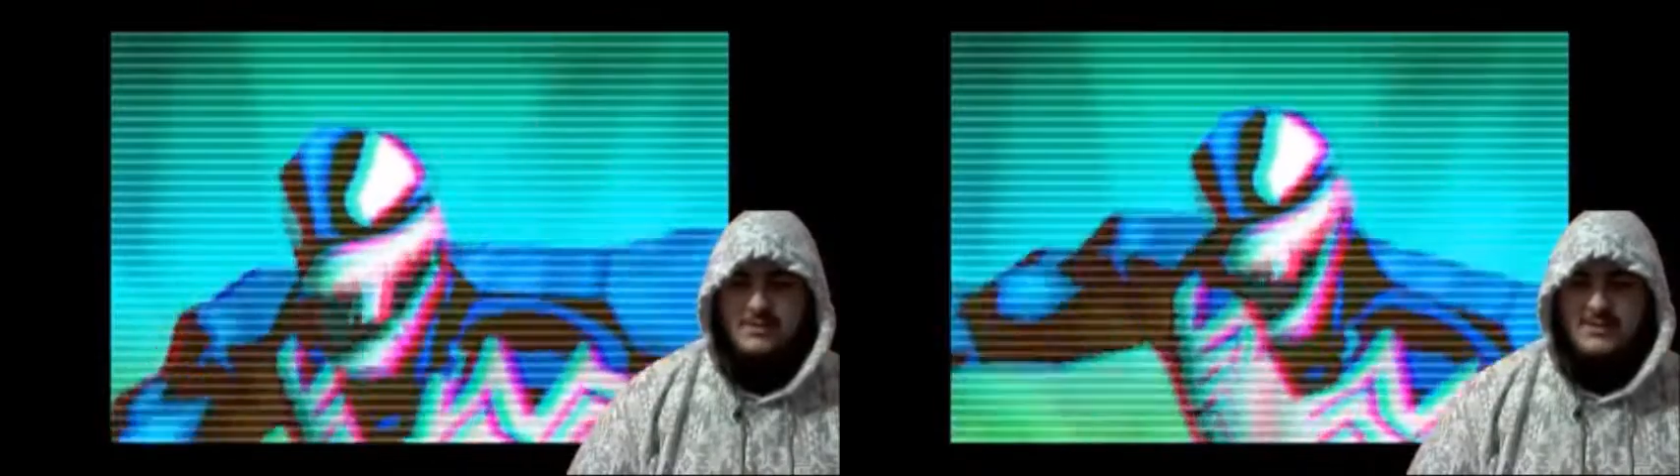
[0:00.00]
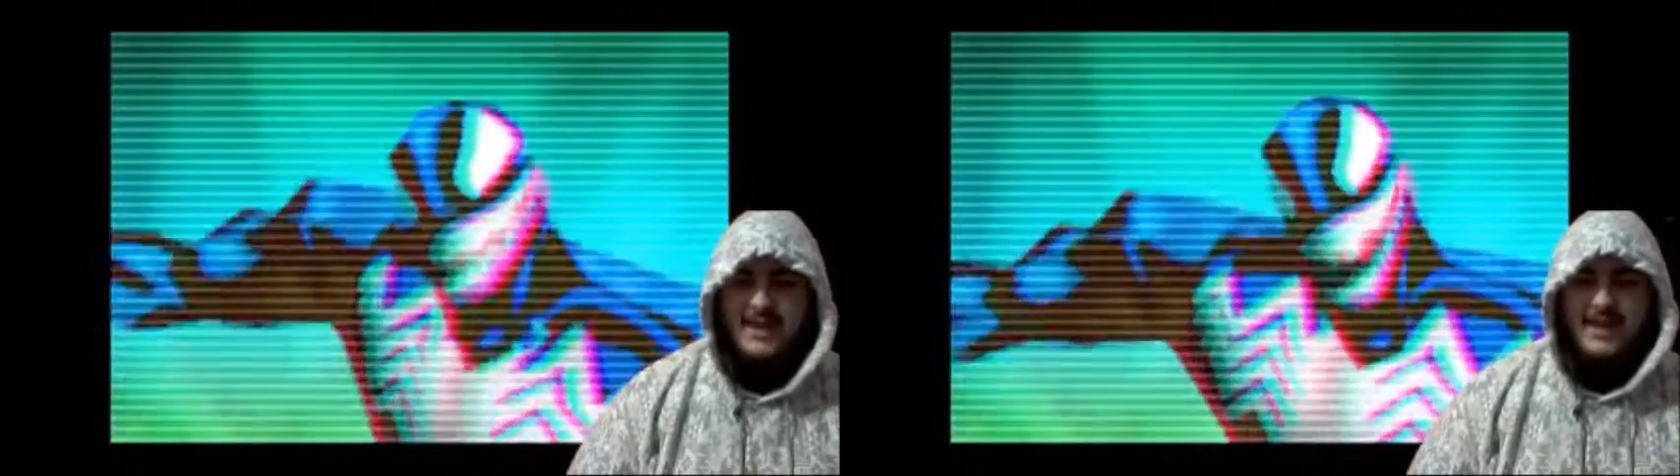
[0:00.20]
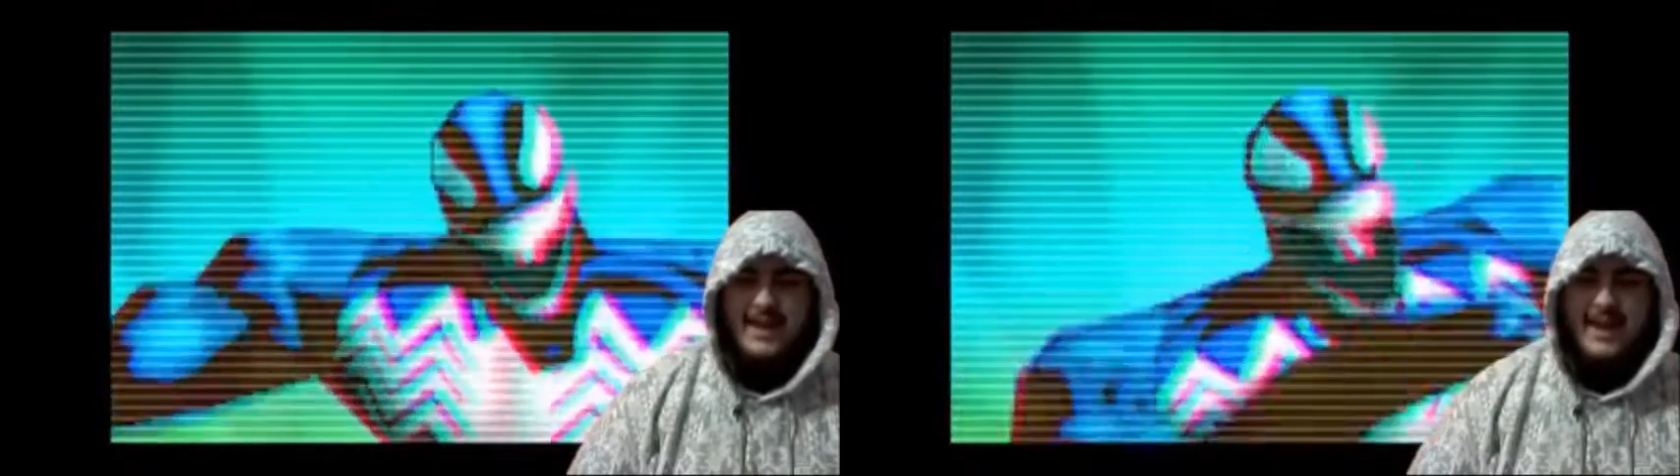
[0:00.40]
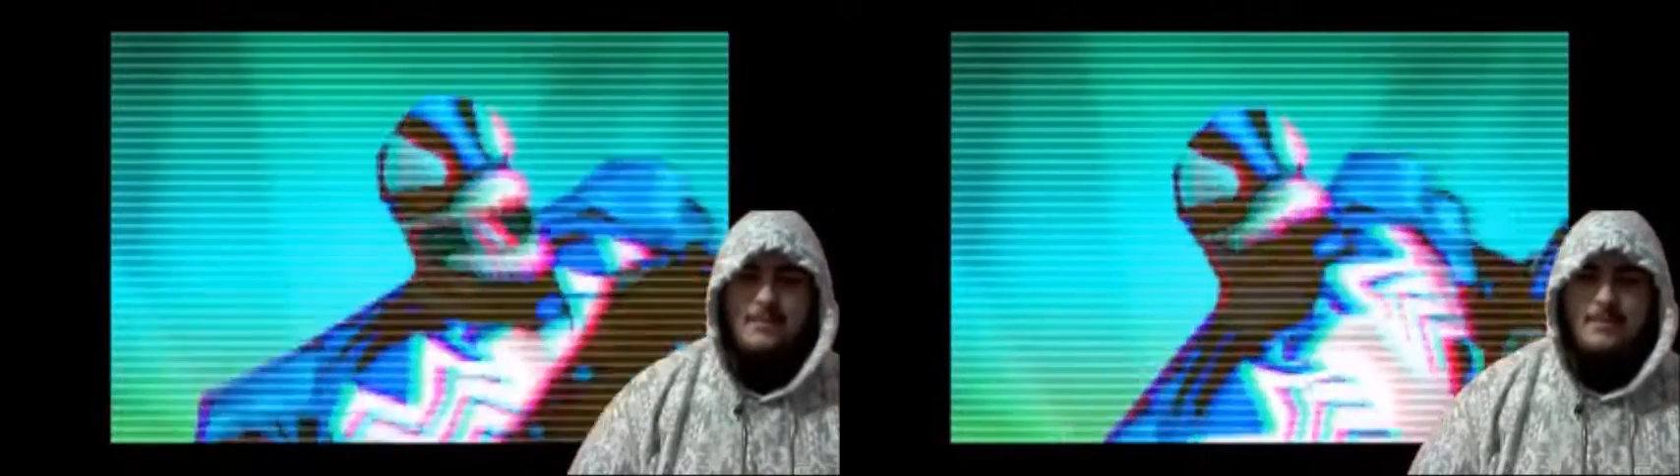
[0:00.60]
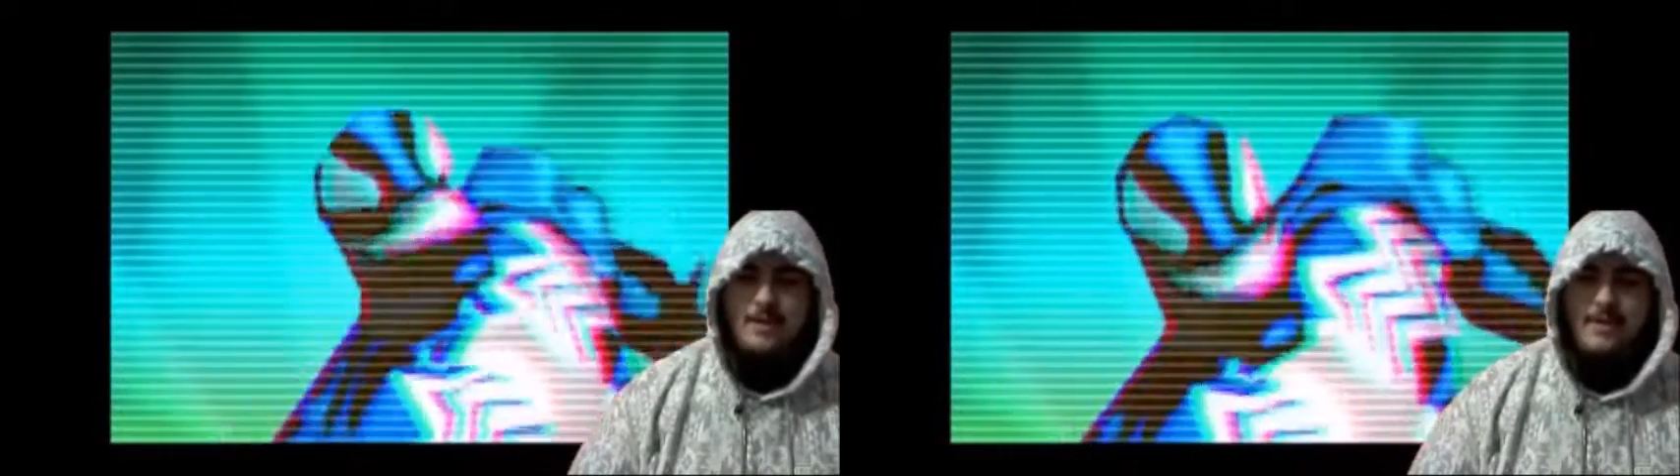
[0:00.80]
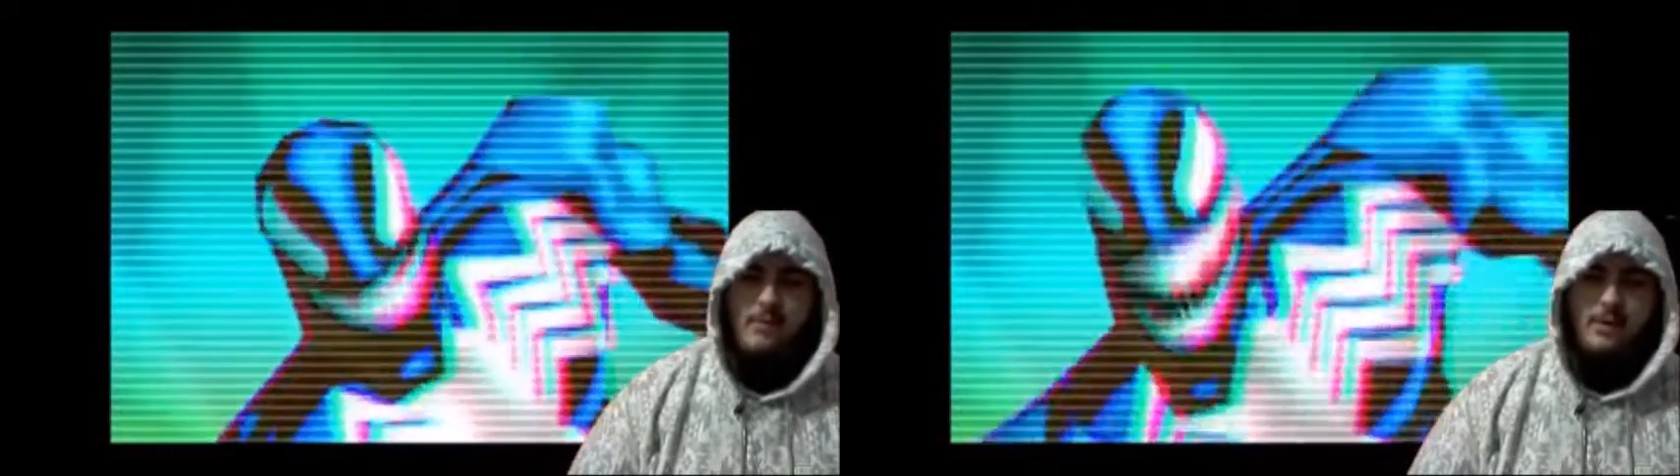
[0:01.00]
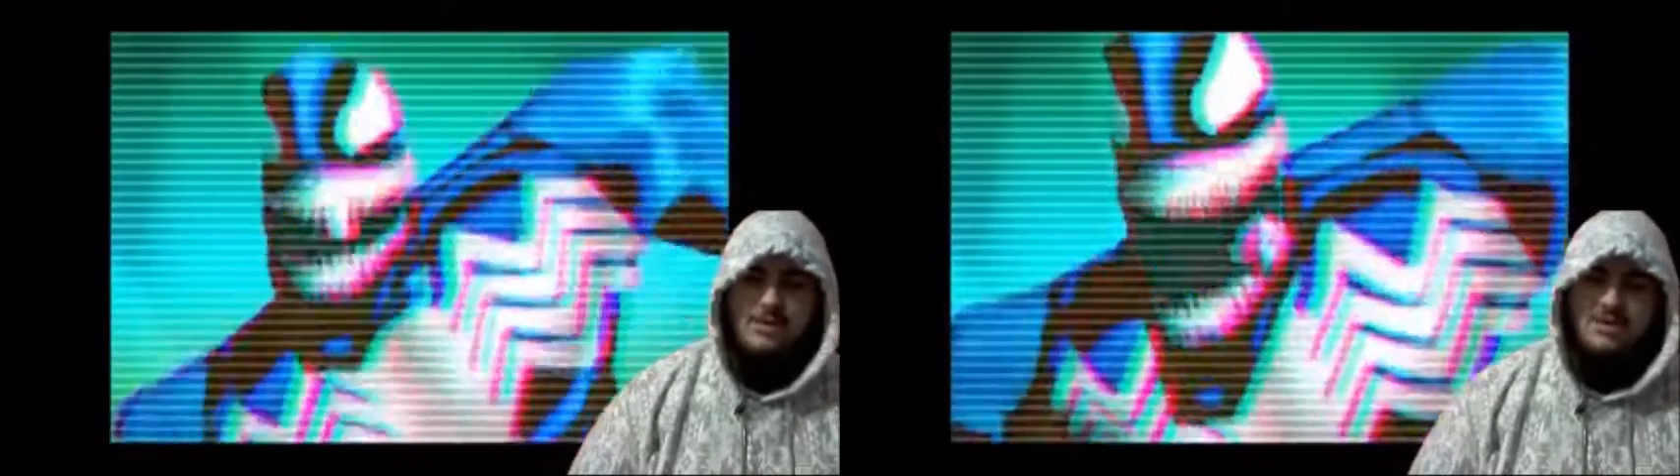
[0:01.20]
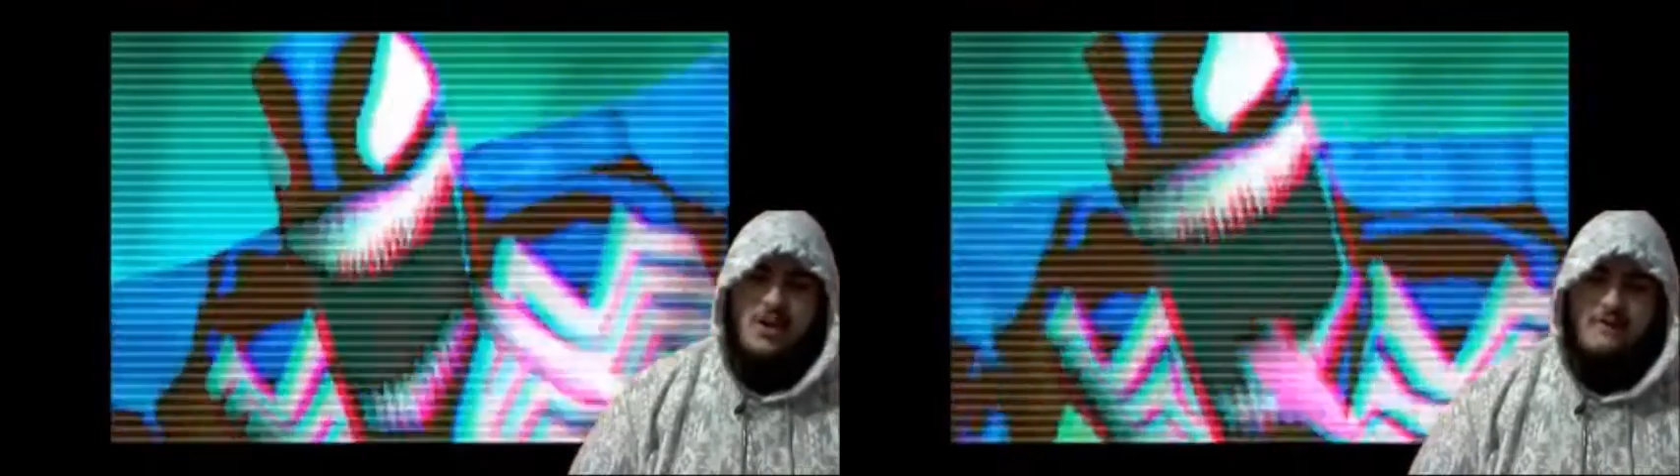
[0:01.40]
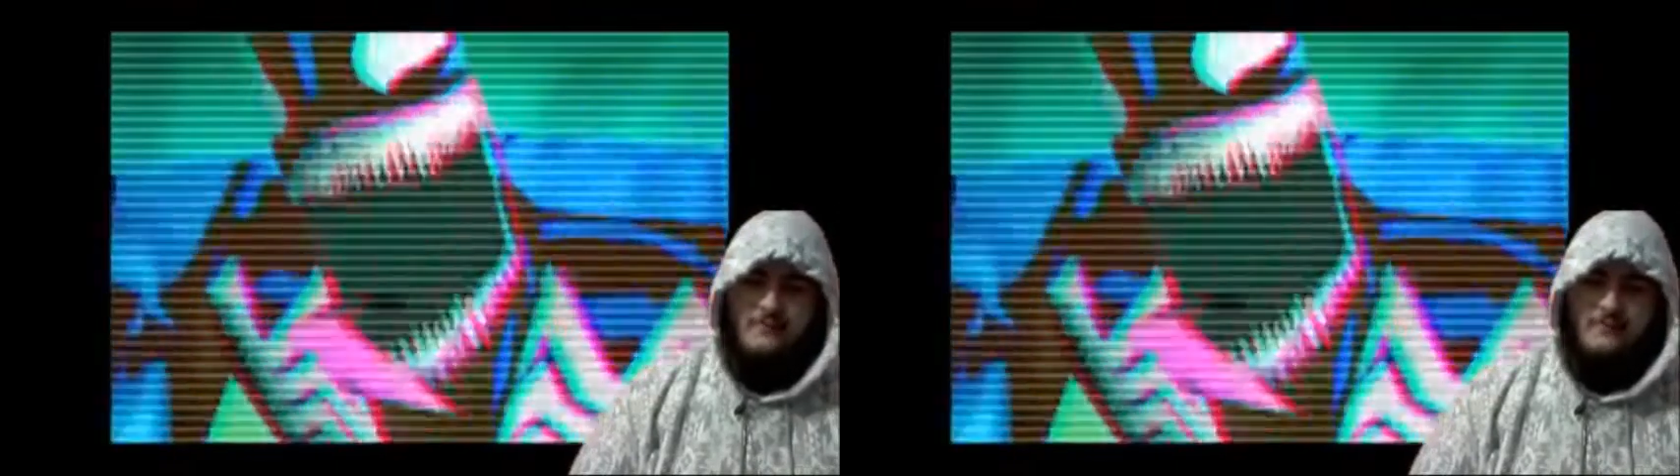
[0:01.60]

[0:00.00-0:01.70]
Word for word: they get a camera and they want to show off a